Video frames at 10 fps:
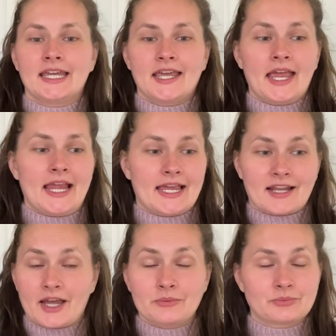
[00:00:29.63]
And
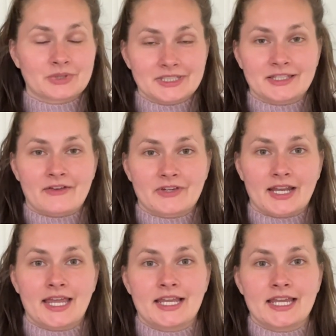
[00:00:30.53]
I really love it.
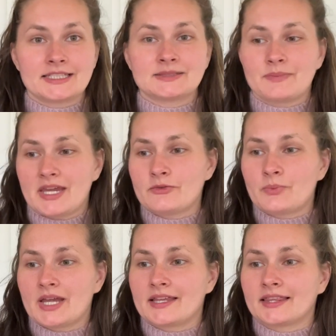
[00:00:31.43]
It is made
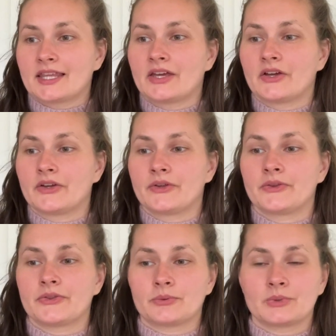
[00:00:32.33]
with
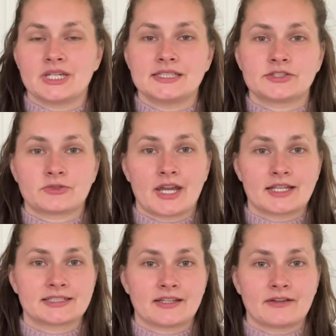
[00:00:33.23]
3
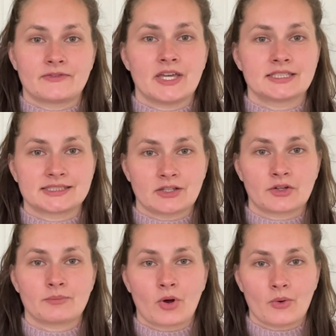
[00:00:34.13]
strands of silk
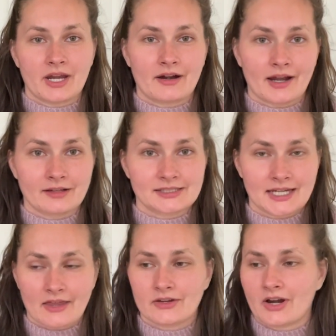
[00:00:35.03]
mohair held
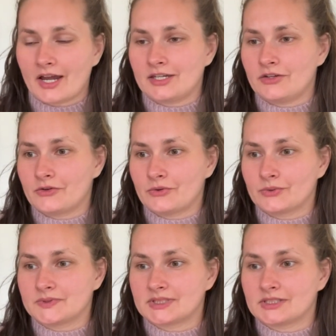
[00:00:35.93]
together. I
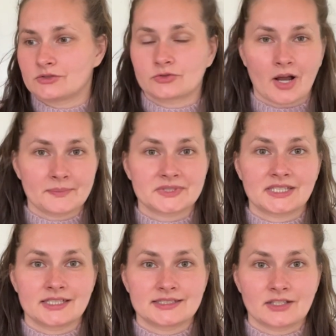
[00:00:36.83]
used Drops
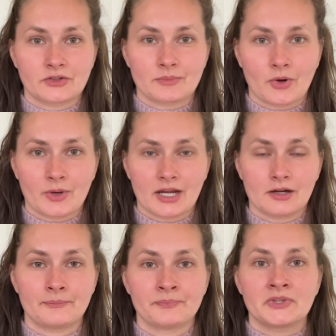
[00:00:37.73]
Kid Silk
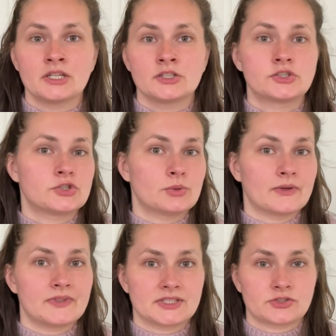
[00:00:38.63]
Mohair. 2
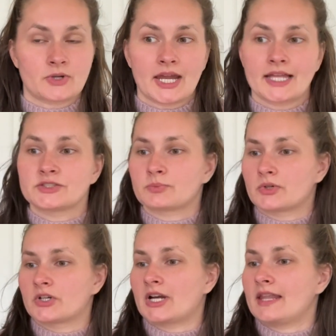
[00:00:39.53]
of the strands
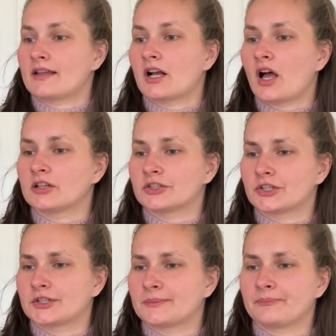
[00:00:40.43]
were in the
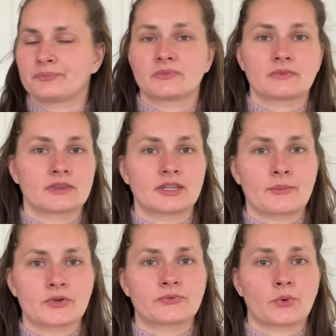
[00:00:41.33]
color
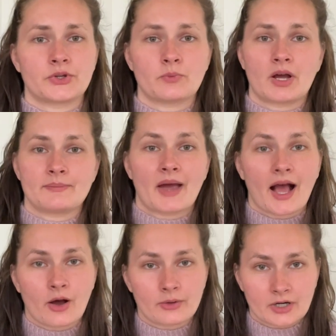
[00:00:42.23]
number 41
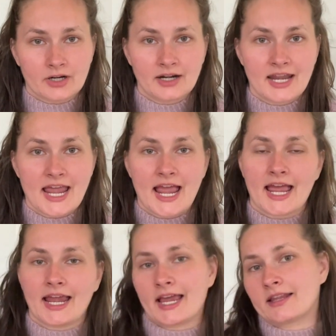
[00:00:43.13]
powder,
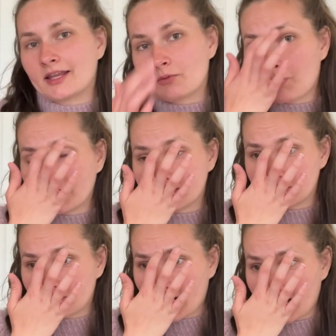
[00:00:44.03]
and then 1
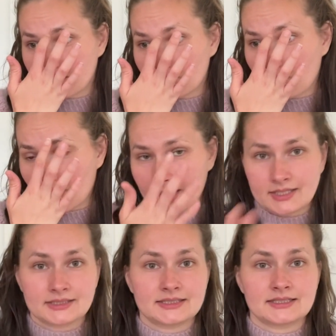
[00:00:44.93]
strand
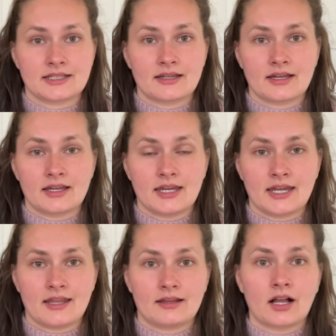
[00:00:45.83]
was
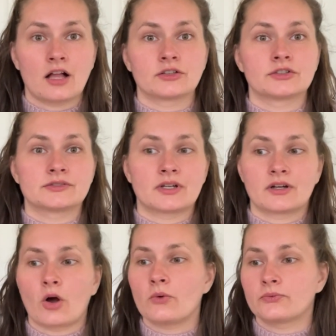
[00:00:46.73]
in the color
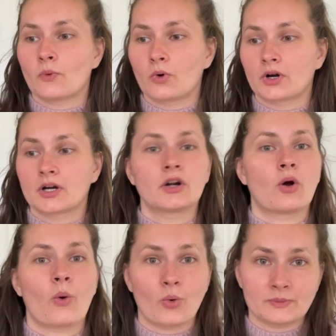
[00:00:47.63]
04
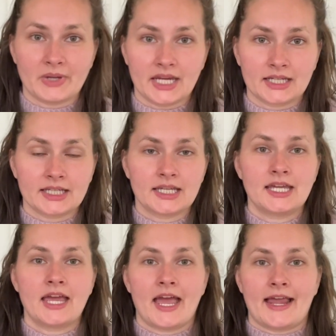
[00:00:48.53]
Old Pink.
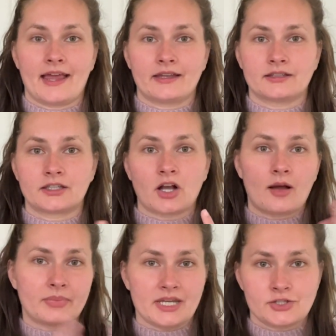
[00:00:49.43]
And the
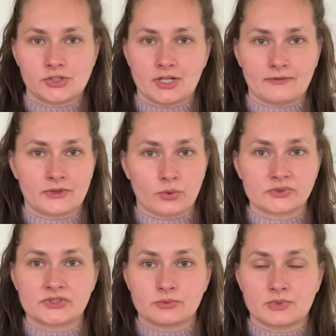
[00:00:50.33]
combination of
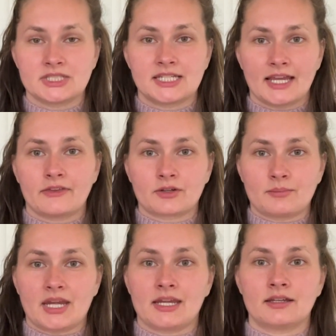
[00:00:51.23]
those 3 together
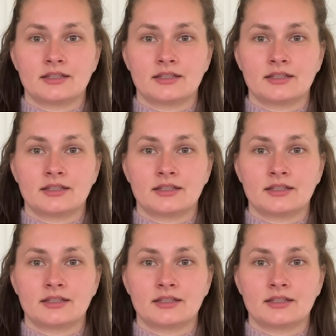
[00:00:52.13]
made